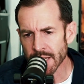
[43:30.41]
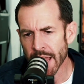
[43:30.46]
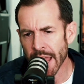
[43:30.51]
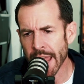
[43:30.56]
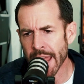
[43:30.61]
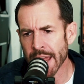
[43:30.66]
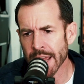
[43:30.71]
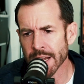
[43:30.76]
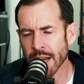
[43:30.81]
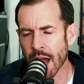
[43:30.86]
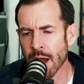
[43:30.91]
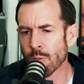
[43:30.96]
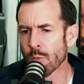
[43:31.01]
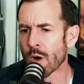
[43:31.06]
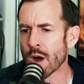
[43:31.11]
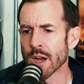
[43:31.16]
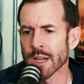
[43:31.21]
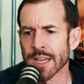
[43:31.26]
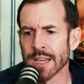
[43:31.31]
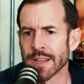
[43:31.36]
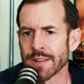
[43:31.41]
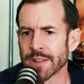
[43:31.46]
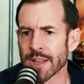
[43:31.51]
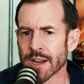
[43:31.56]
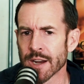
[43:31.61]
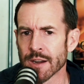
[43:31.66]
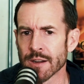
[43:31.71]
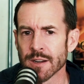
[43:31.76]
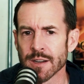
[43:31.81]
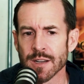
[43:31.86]
And I walk in
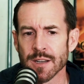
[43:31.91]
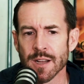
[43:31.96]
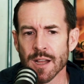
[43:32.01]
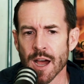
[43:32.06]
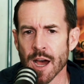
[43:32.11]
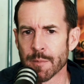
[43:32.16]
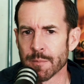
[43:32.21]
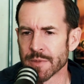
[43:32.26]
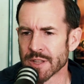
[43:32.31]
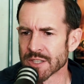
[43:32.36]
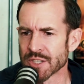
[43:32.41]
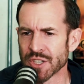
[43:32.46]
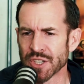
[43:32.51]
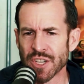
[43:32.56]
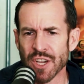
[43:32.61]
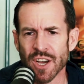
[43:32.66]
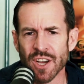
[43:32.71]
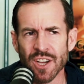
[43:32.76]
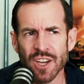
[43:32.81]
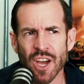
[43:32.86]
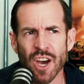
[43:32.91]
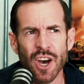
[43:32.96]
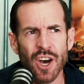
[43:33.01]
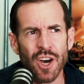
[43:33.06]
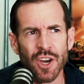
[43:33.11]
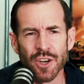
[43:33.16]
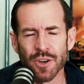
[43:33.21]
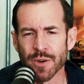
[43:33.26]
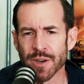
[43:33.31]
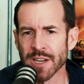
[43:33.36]
there, I'm this young,
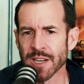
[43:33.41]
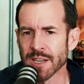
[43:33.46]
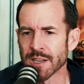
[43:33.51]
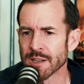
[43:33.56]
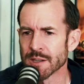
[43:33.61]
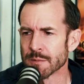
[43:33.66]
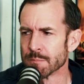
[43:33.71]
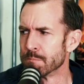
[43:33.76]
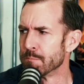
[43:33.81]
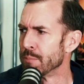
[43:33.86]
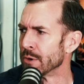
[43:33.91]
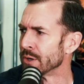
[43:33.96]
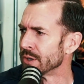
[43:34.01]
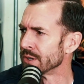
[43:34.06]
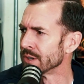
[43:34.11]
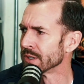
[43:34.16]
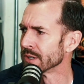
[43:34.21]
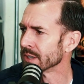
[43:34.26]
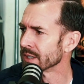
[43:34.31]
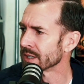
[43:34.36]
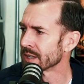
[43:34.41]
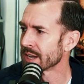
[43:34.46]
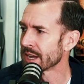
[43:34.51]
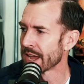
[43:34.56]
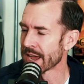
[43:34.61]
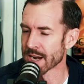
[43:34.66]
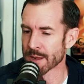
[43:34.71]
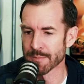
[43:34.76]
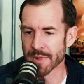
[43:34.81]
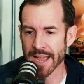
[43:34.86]
hungry bull.
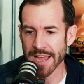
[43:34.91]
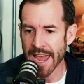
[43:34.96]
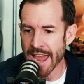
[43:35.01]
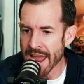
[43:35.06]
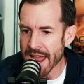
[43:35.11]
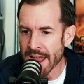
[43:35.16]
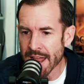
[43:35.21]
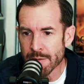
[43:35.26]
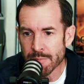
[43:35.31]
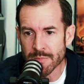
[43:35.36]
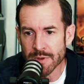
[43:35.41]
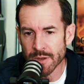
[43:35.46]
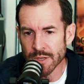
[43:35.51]
And I'm like, hey,